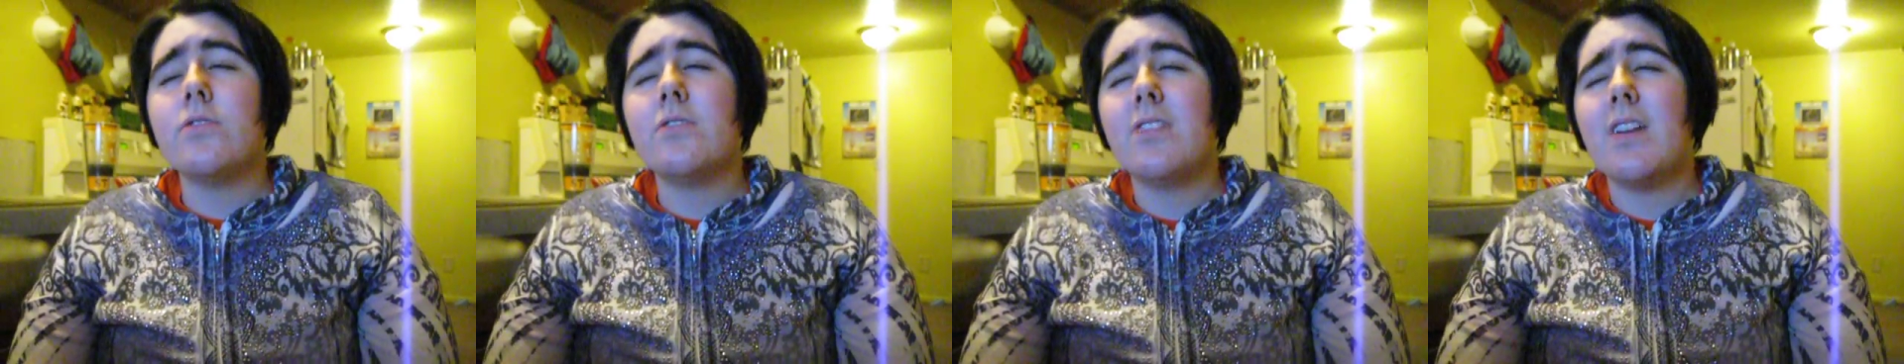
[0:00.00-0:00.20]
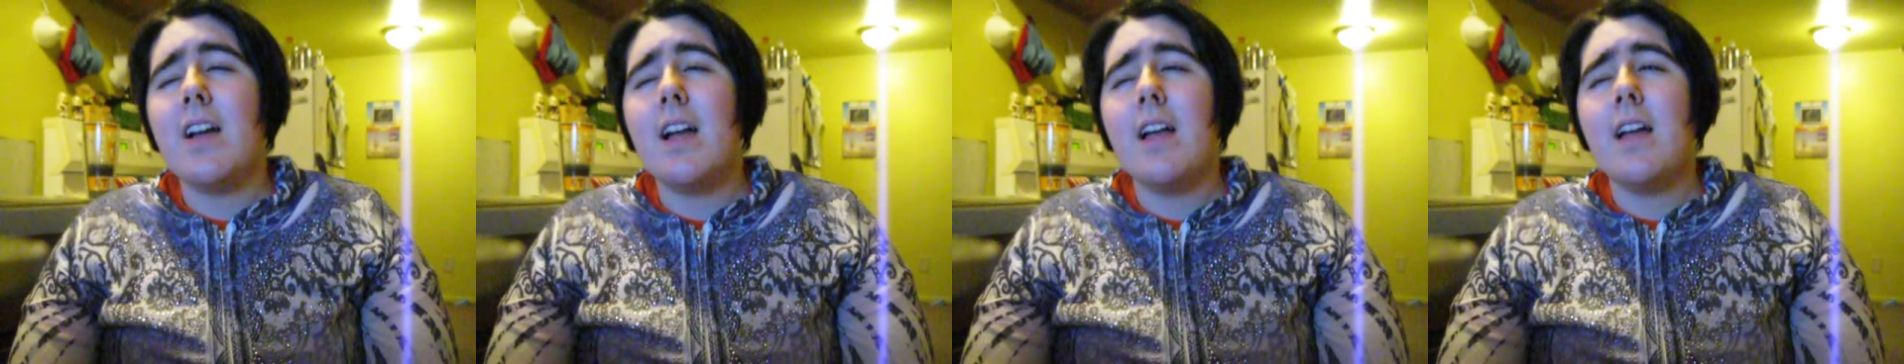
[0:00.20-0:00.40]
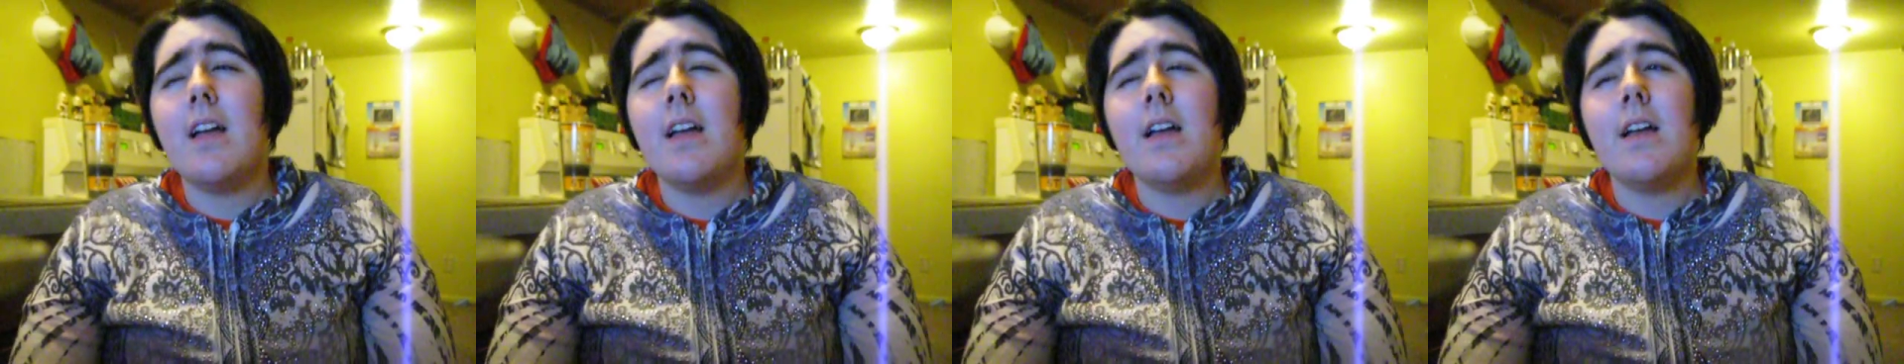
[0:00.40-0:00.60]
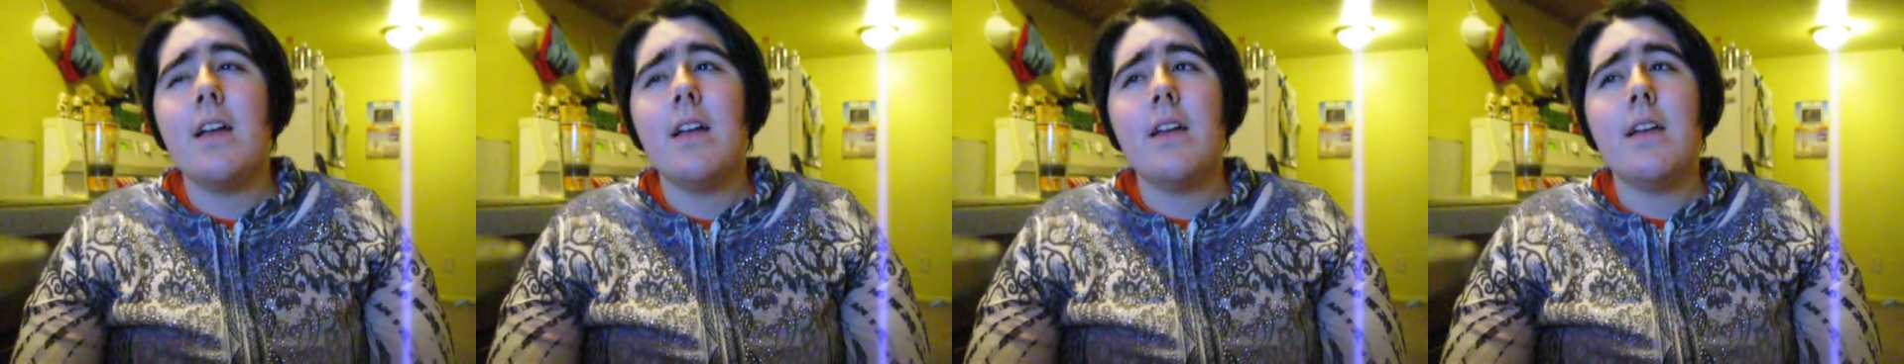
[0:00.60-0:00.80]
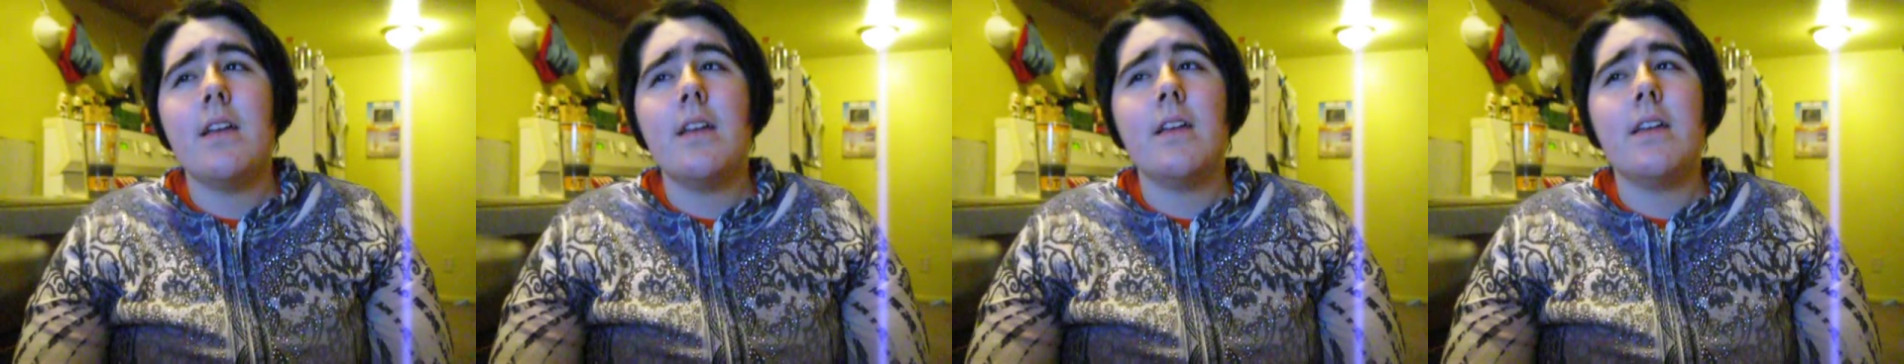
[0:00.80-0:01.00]

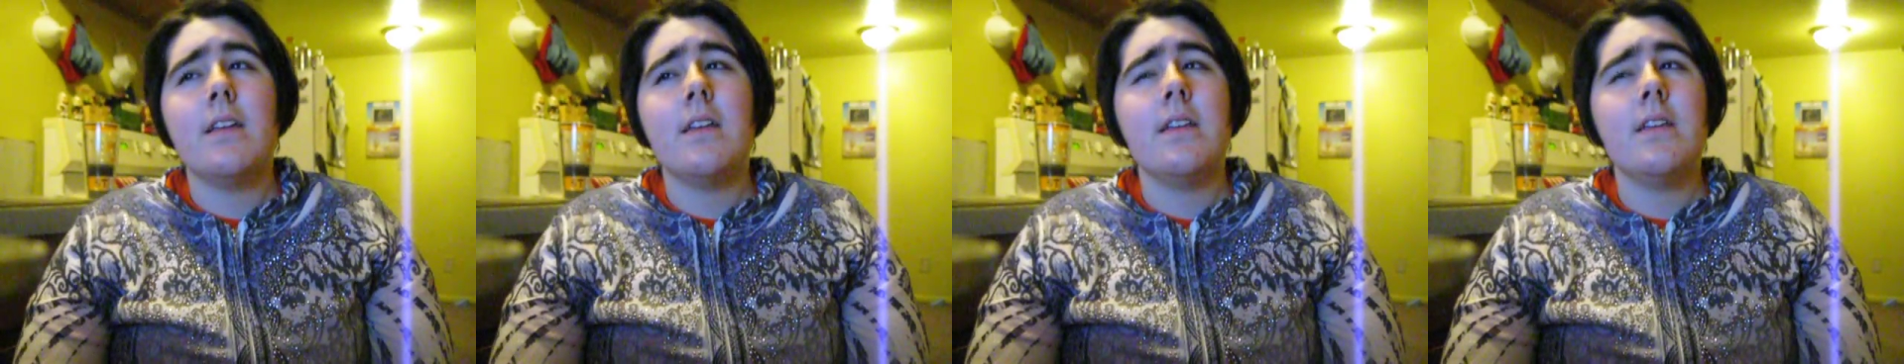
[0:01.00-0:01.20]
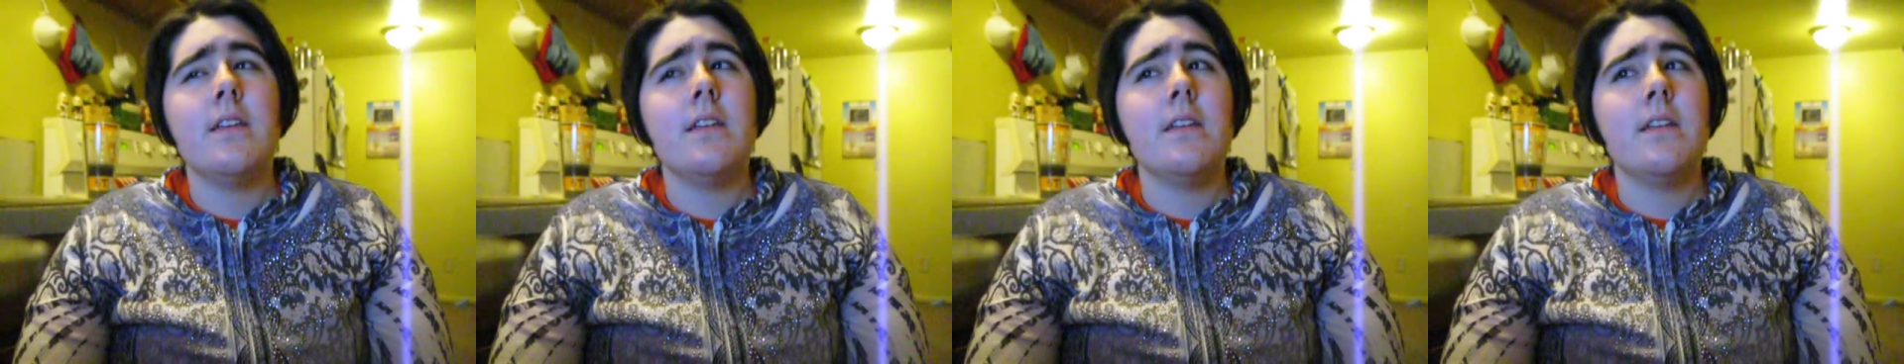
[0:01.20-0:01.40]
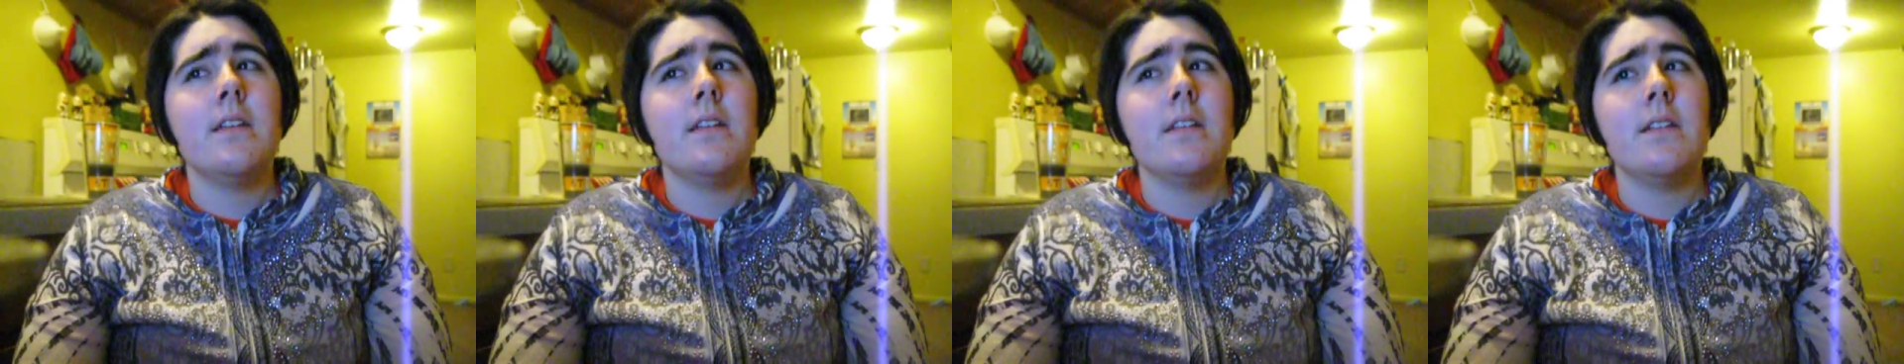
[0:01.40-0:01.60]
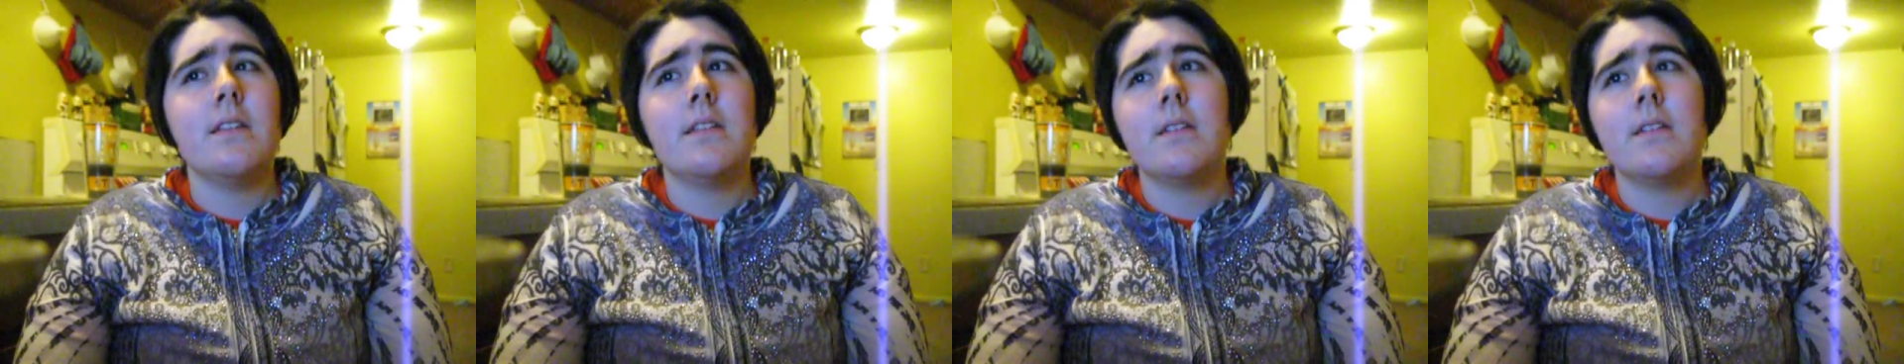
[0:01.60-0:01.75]
tried.